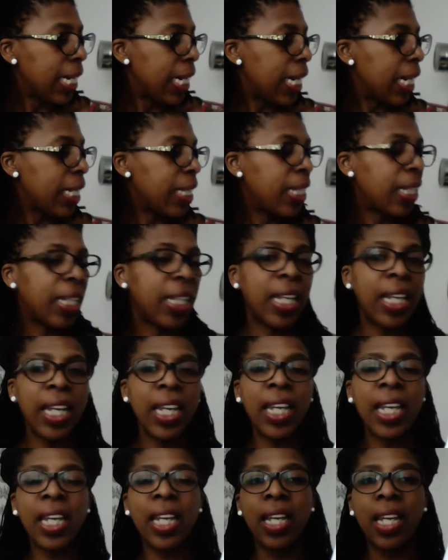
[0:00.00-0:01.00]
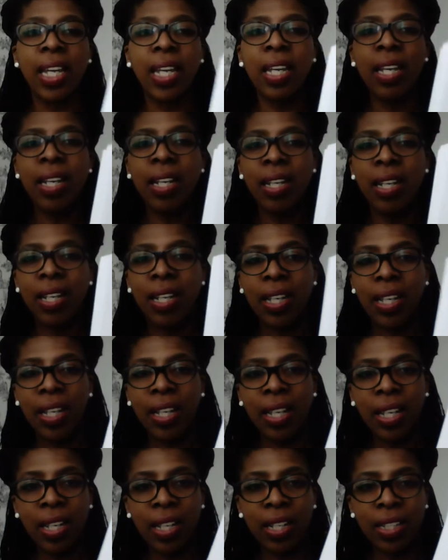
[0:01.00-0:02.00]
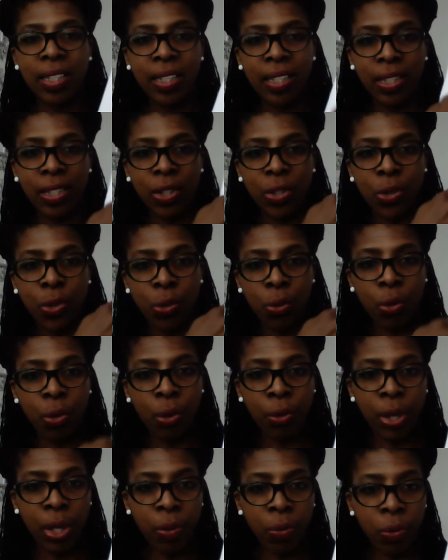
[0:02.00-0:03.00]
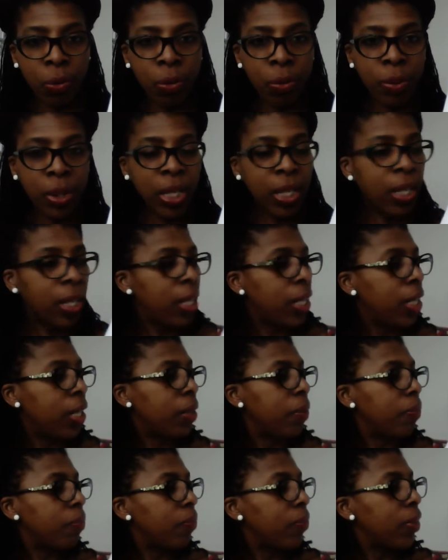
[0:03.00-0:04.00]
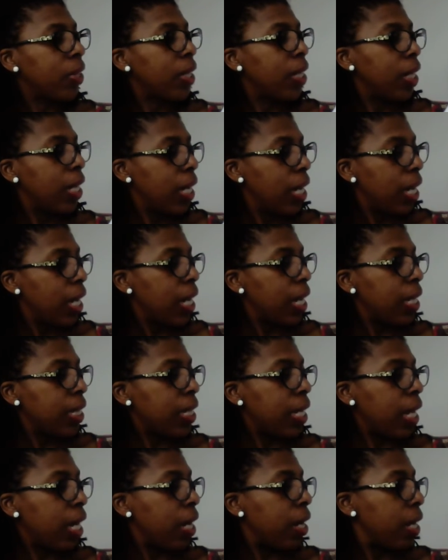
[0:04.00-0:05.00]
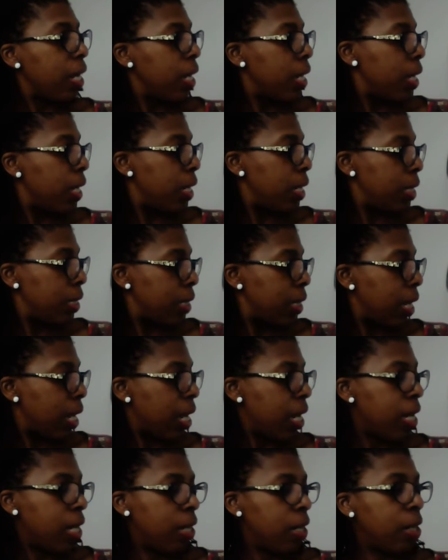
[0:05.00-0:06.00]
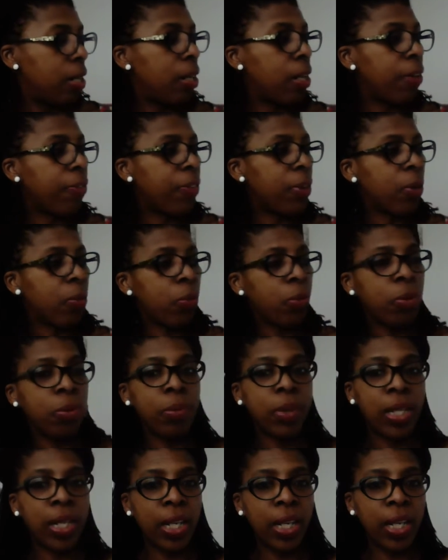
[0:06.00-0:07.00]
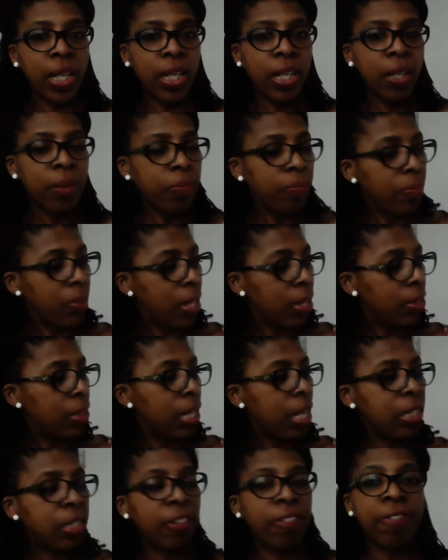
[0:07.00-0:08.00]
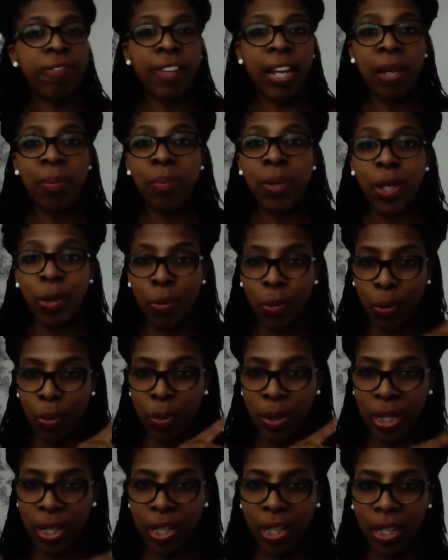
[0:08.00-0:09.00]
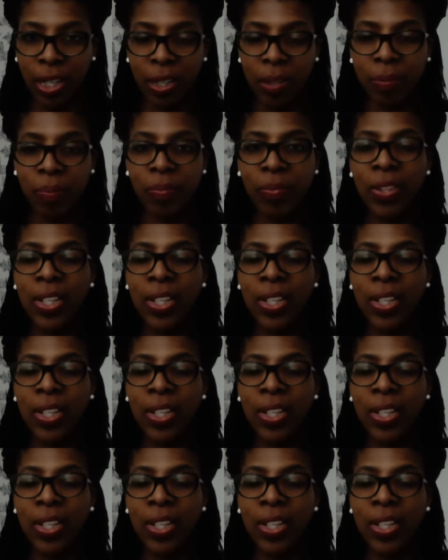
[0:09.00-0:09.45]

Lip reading: and the key is, there's a drawing room key, there is a living room key, and there's a family room key.